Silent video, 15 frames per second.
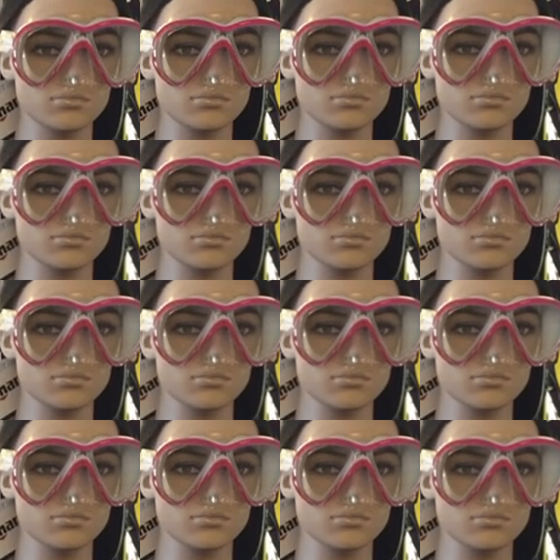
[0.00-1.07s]

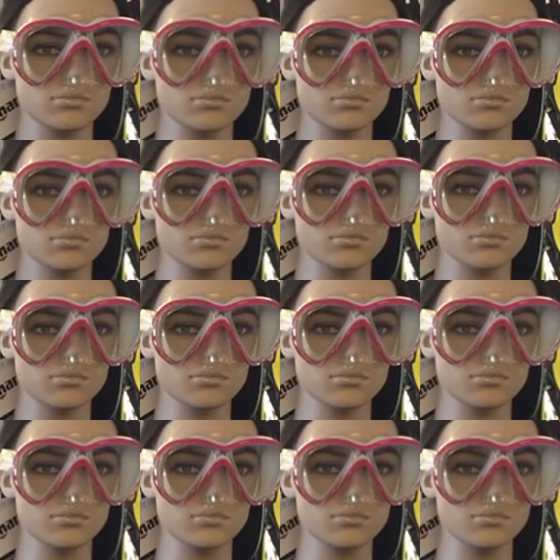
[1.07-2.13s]

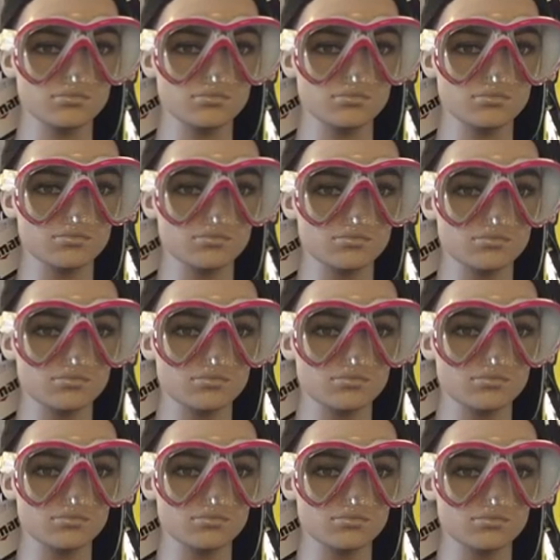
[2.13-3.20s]

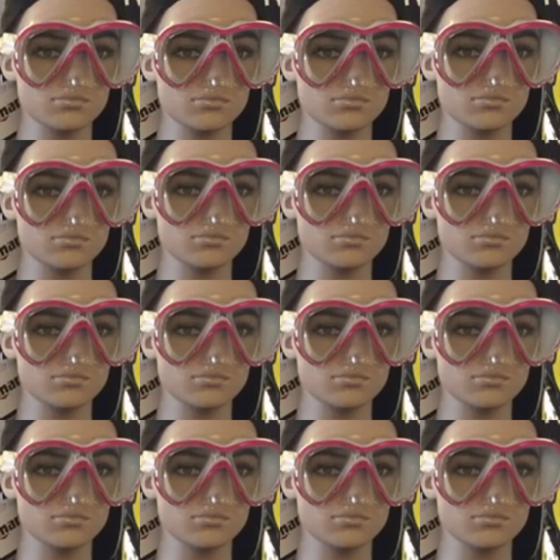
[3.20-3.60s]
This person isn't speaking.